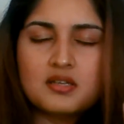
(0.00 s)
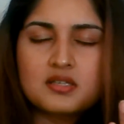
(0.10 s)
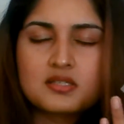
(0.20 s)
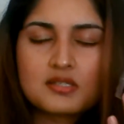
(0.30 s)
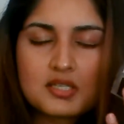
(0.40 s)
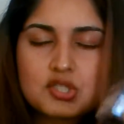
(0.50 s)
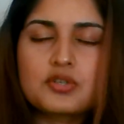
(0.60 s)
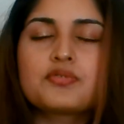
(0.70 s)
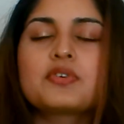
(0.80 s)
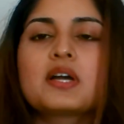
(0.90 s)
such a
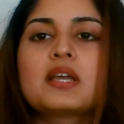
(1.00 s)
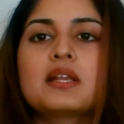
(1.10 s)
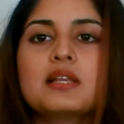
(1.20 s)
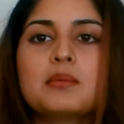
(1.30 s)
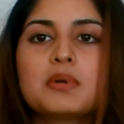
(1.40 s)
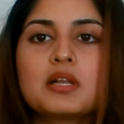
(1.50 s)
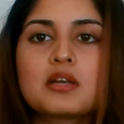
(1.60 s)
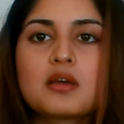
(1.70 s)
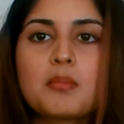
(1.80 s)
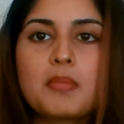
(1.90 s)
finely milled
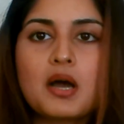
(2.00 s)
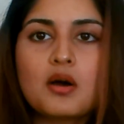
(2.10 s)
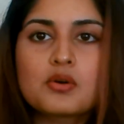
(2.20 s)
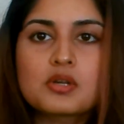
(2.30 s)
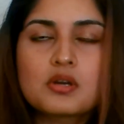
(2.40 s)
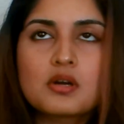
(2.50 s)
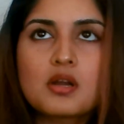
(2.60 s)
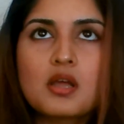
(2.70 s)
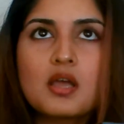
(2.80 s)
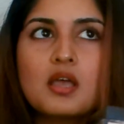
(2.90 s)
powder
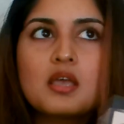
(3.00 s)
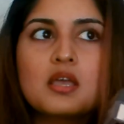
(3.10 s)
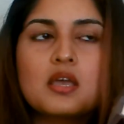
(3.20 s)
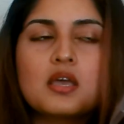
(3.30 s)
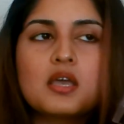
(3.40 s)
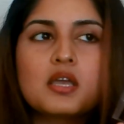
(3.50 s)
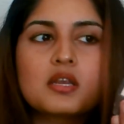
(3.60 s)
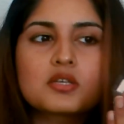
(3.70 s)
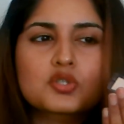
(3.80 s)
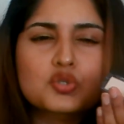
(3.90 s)
it
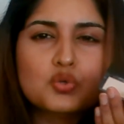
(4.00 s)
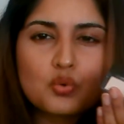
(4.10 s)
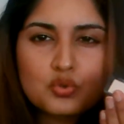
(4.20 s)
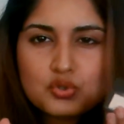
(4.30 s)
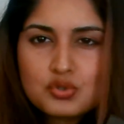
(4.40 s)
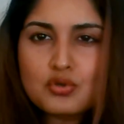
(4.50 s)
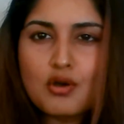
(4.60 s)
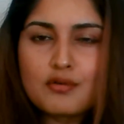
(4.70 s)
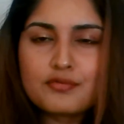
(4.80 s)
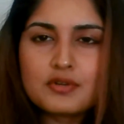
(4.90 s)
is so
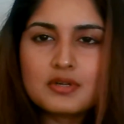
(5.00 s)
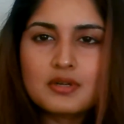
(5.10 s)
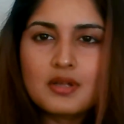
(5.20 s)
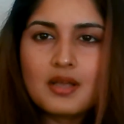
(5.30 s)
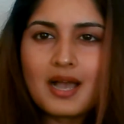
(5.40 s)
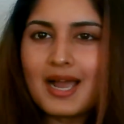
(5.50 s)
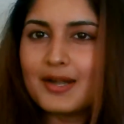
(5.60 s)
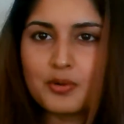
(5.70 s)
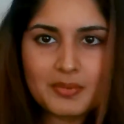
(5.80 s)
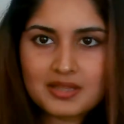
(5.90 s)
soft I
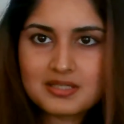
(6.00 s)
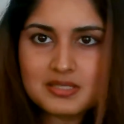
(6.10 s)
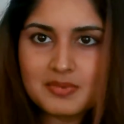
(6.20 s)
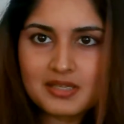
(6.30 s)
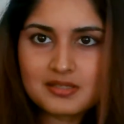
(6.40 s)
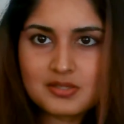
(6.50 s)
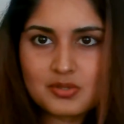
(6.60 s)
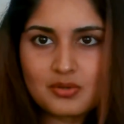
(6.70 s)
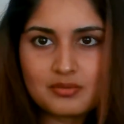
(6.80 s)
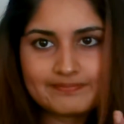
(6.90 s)
don't mind the smell
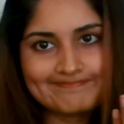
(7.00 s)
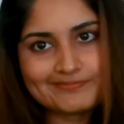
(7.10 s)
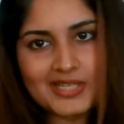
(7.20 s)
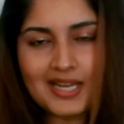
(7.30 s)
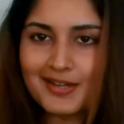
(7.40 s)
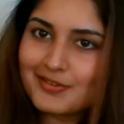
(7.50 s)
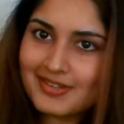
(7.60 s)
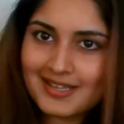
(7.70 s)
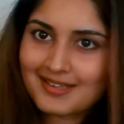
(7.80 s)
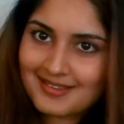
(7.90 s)
so I kind of like